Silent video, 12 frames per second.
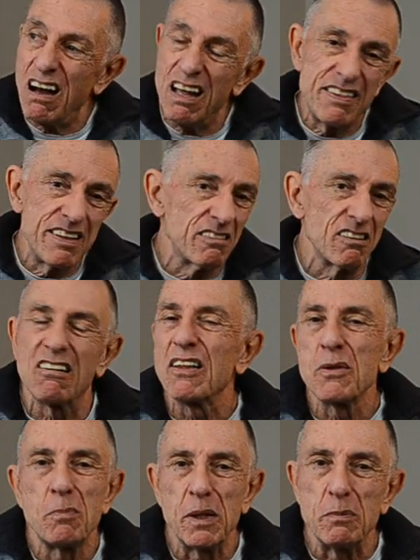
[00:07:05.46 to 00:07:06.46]
there are
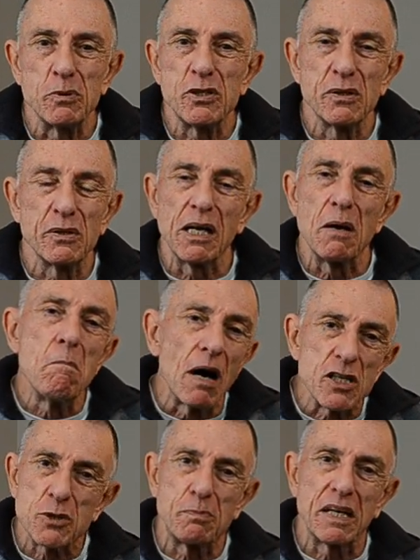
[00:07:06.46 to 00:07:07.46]
other people doing it
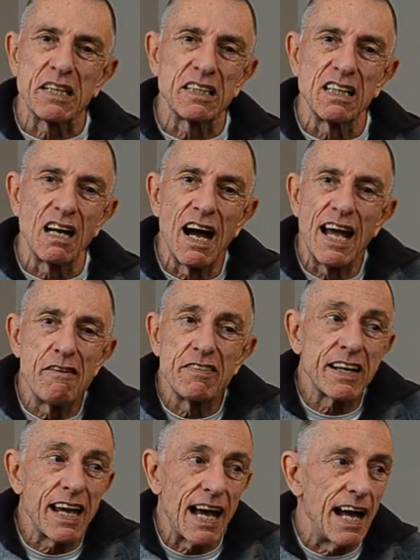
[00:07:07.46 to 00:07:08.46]
much better than I ever
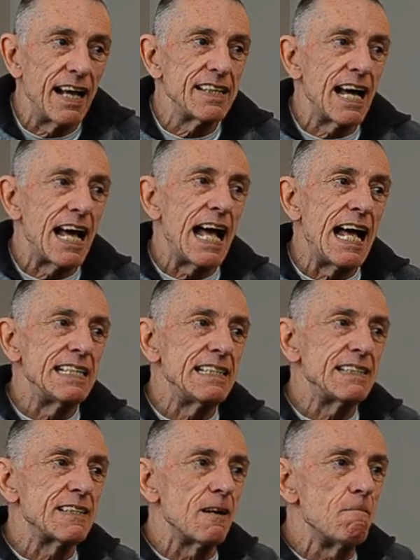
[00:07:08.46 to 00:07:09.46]
can,
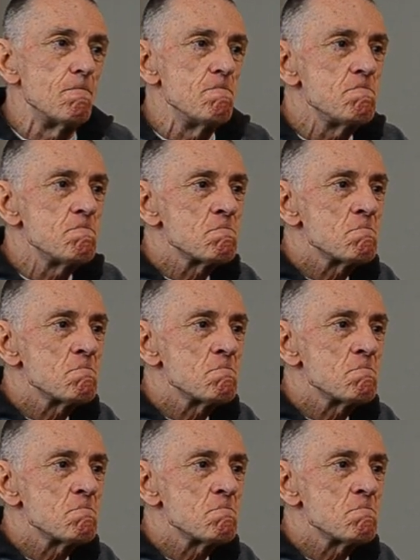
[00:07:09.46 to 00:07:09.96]
and